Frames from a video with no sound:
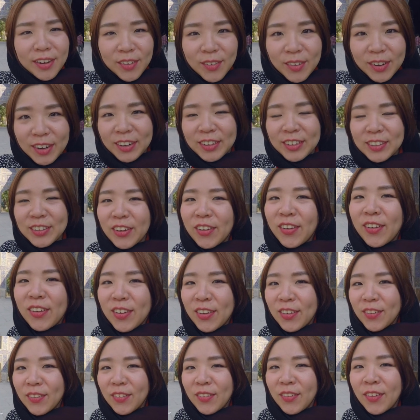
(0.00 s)
going to show
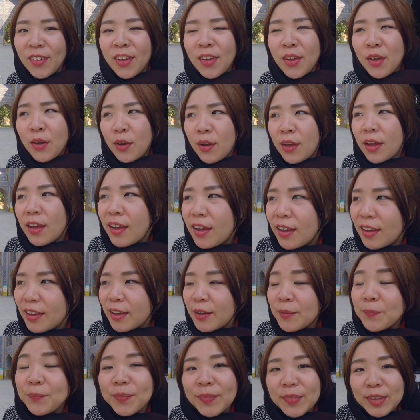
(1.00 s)
you
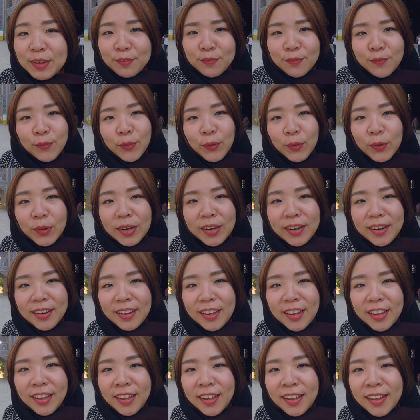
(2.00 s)
um, the food
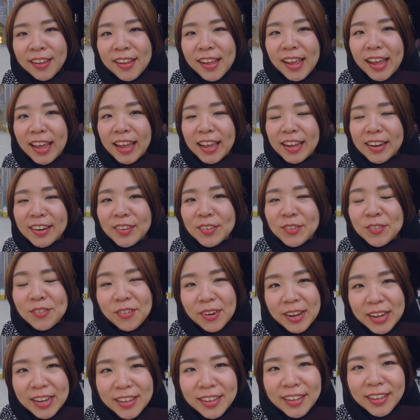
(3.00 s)
and the
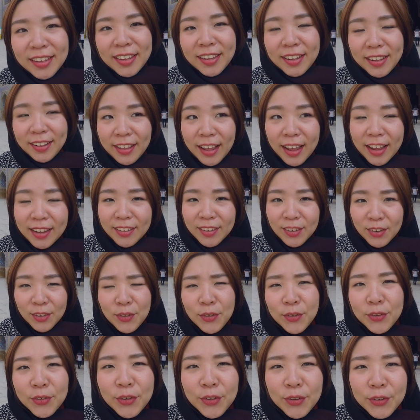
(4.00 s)
drink that the
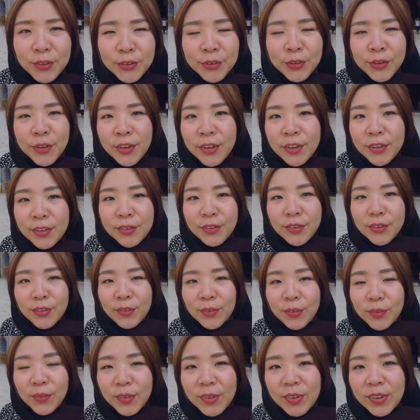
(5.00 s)
local
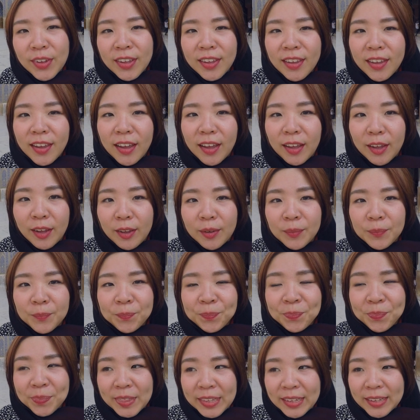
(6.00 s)
do um,
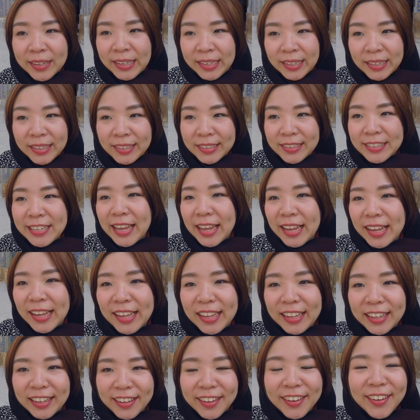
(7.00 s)
take
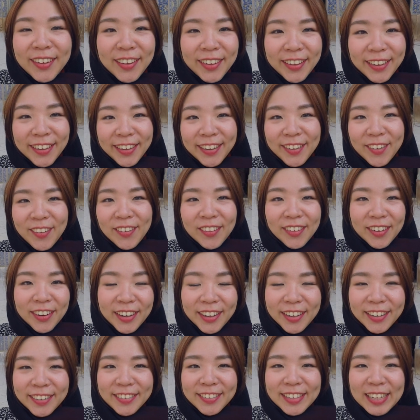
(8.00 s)
it or
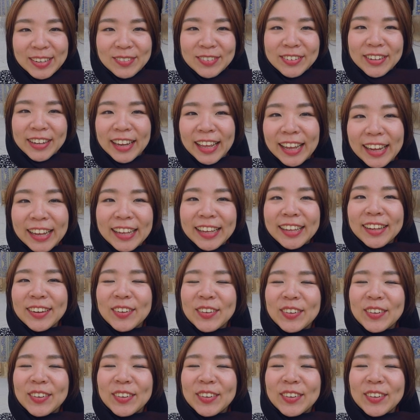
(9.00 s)
seem to like it